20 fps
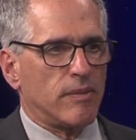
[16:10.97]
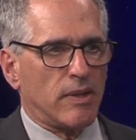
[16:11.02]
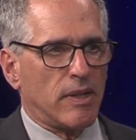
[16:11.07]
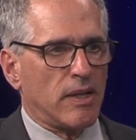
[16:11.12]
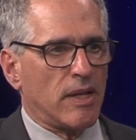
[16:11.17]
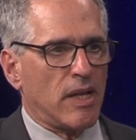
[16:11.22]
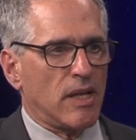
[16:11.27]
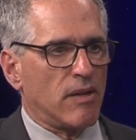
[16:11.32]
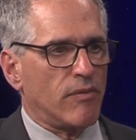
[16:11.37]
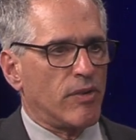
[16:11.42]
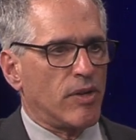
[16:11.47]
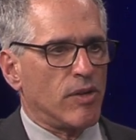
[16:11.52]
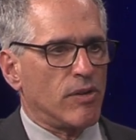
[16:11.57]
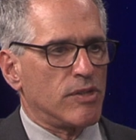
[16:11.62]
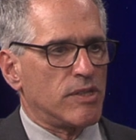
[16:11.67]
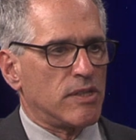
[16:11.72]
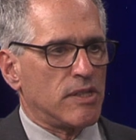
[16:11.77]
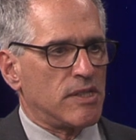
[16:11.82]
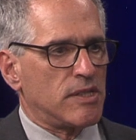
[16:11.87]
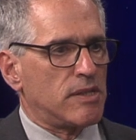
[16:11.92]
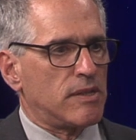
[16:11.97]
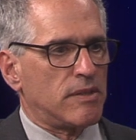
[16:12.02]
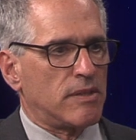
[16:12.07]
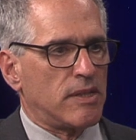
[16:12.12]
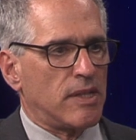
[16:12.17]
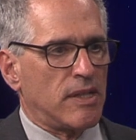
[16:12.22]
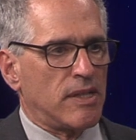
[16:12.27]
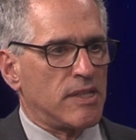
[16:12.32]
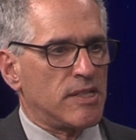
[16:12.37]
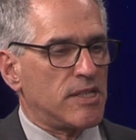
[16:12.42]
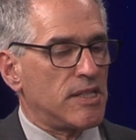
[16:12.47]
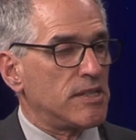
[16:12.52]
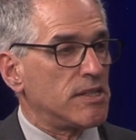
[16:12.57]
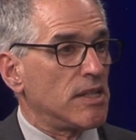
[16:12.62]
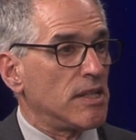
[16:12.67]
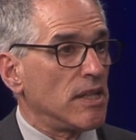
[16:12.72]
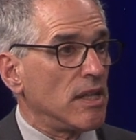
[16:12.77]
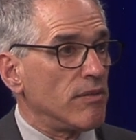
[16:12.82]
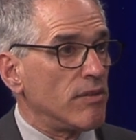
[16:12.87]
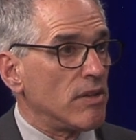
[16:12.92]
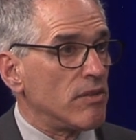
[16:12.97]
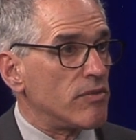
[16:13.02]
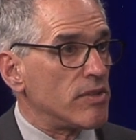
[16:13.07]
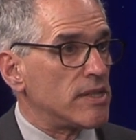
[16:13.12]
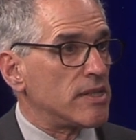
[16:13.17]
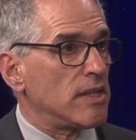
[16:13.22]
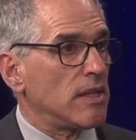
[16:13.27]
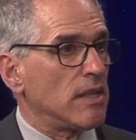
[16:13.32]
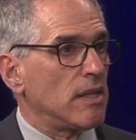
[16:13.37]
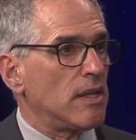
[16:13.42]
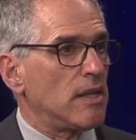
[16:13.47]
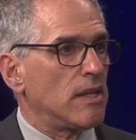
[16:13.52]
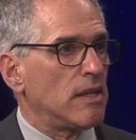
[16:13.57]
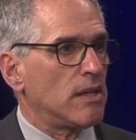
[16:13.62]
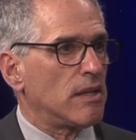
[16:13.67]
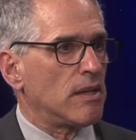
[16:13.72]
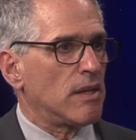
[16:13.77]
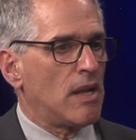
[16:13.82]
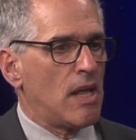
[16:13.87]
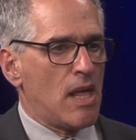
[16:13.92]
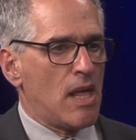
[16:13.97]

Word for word: a kind of a nurse an assisted living mm-hmm. facility mm -hmm. and